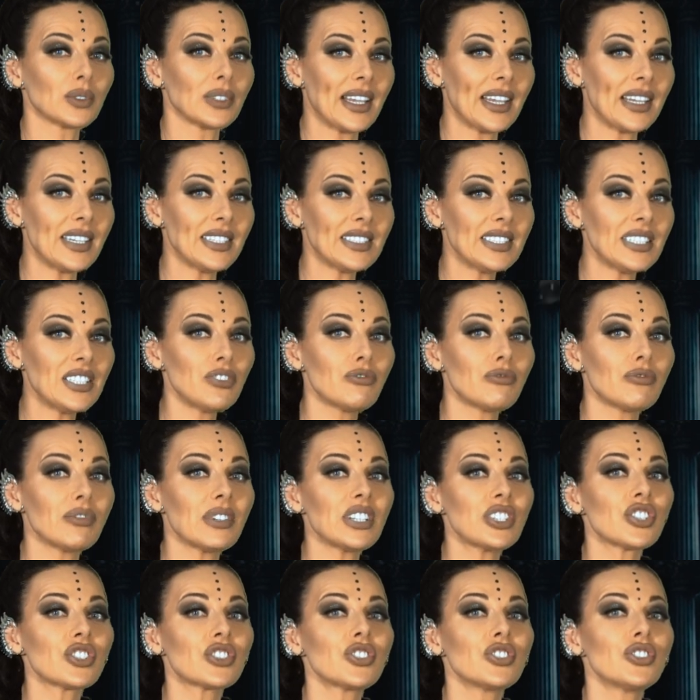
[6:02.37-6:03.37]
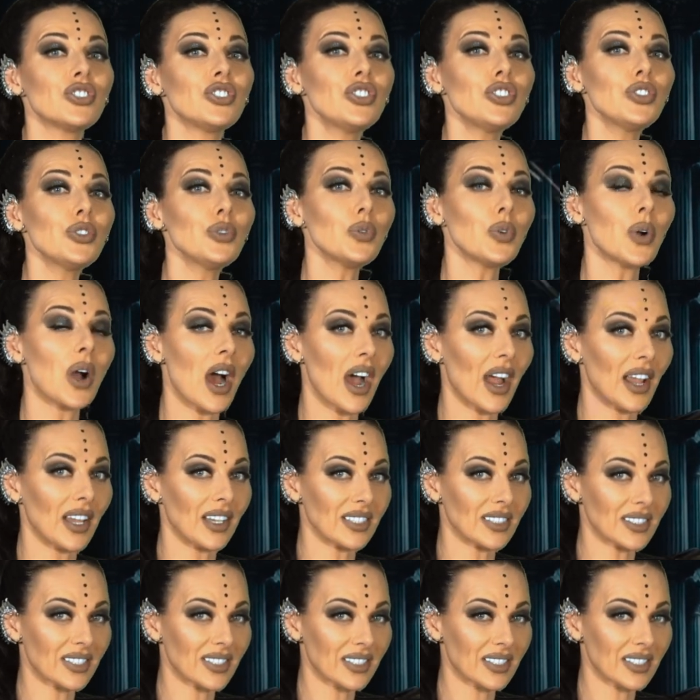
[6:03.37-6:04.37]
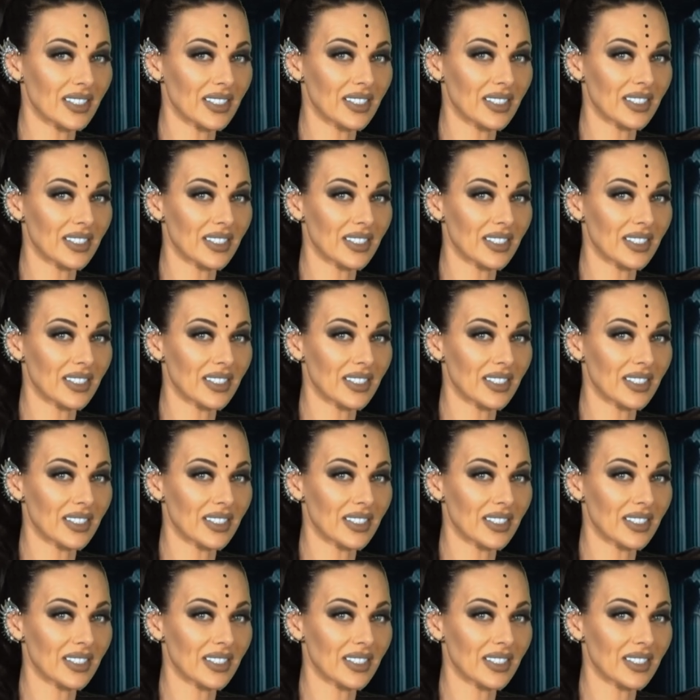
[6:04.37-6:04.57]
Lady reached new heights.